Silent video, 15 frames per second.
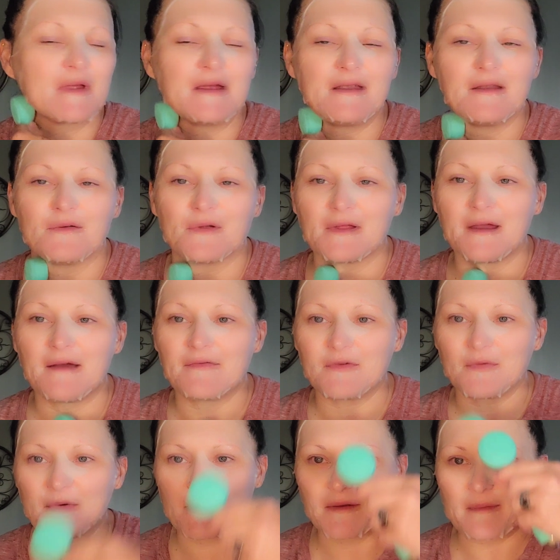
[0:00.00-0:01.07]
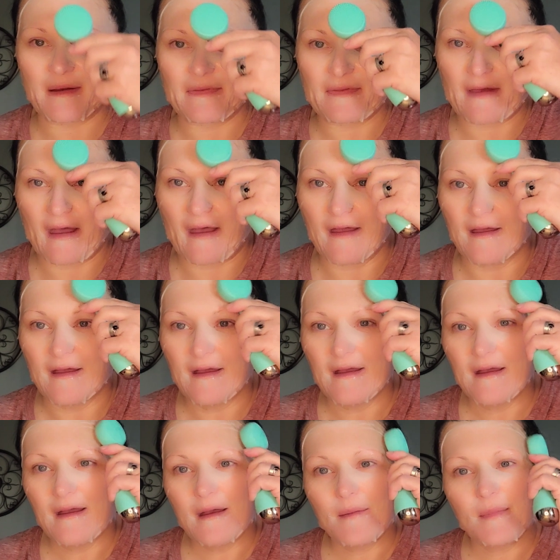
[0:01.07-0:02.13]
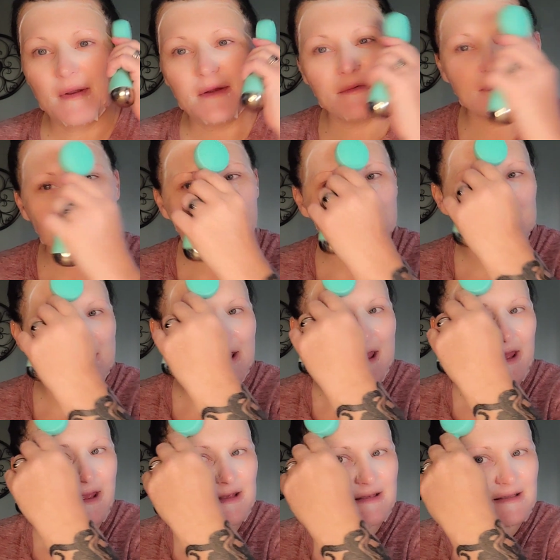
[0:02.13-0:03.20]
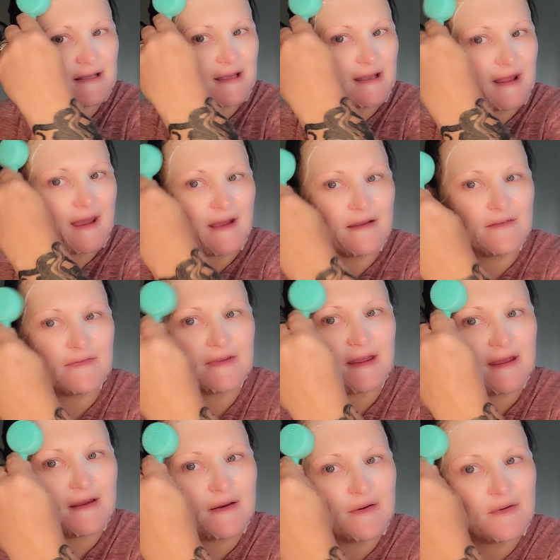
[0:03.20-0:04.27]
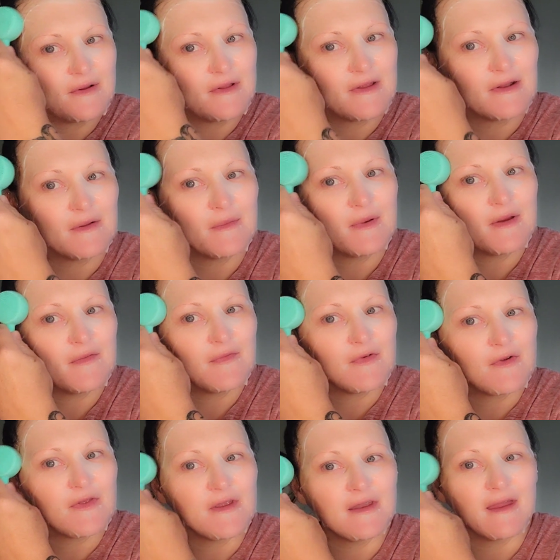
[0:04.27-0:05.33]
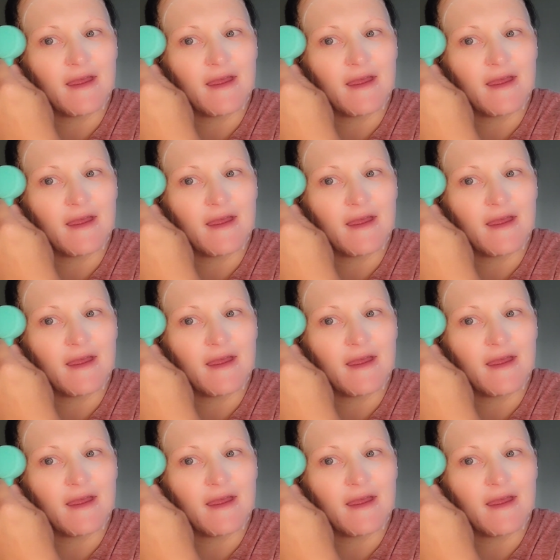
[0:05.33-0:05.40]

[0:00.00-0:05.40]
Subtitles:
you didn't really have to worry about that. But it was just nice to get out of town a little bit for the